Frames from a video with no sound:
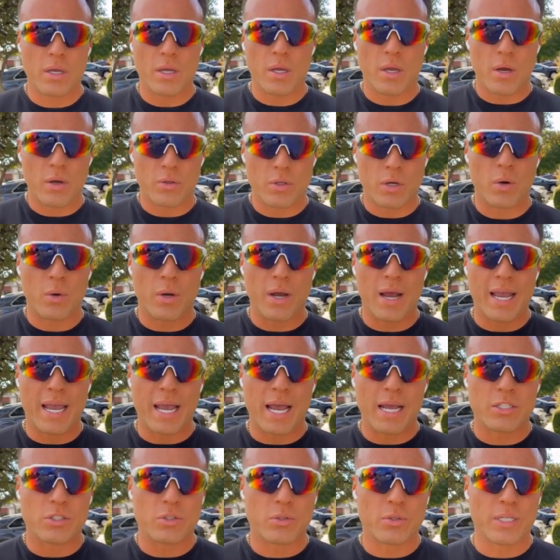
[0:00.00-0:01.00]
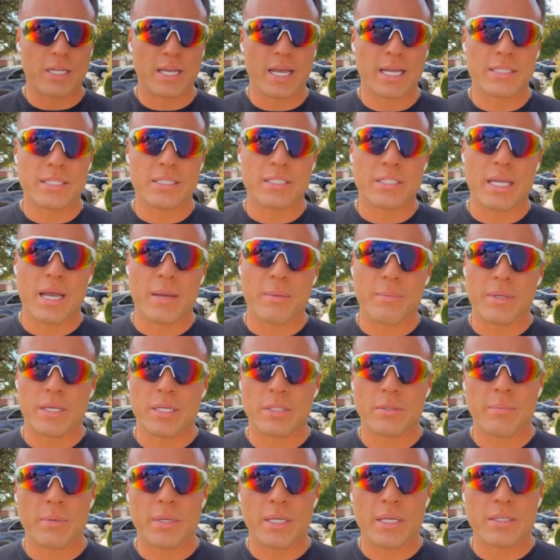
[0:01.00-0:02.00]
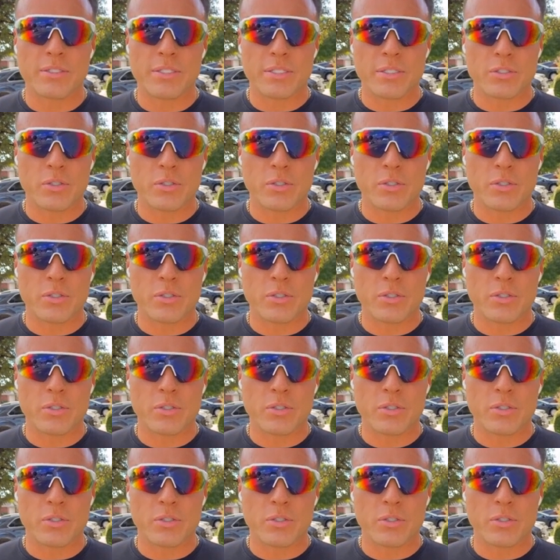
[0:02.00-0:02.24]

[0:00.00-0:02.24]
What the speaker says: although I actually had to stop this because